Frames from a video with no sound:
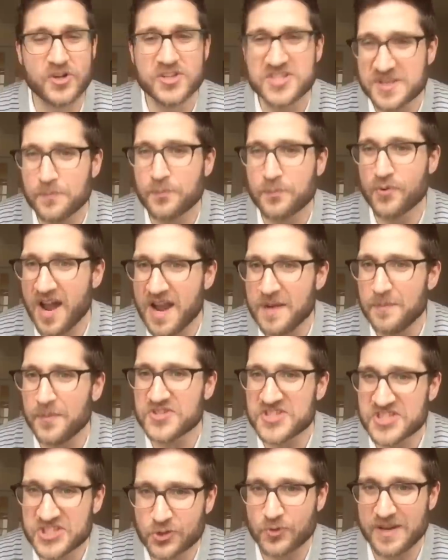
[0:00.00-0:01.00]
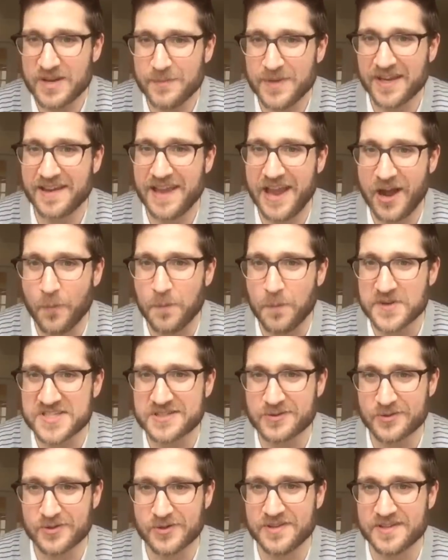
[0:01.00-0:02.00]
Could some primal screaming help us
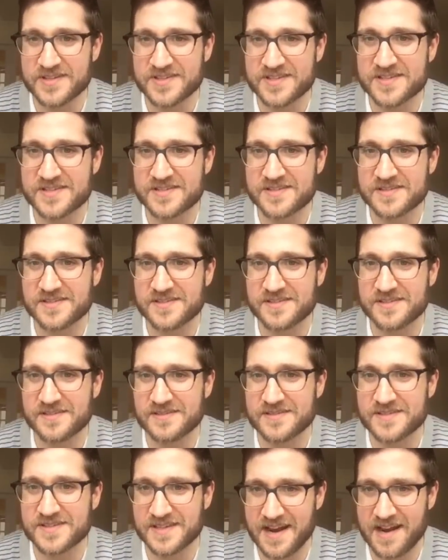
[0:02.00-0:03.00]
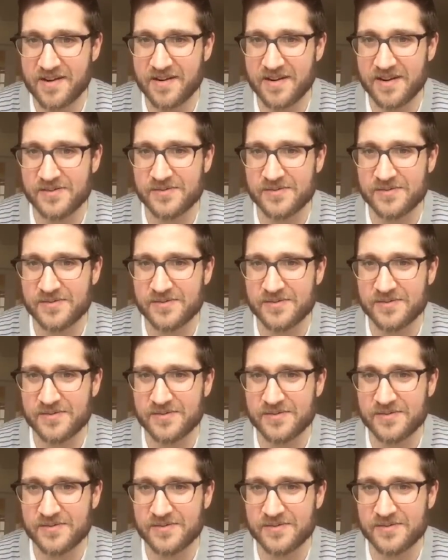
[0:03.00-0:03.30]
through this scenario?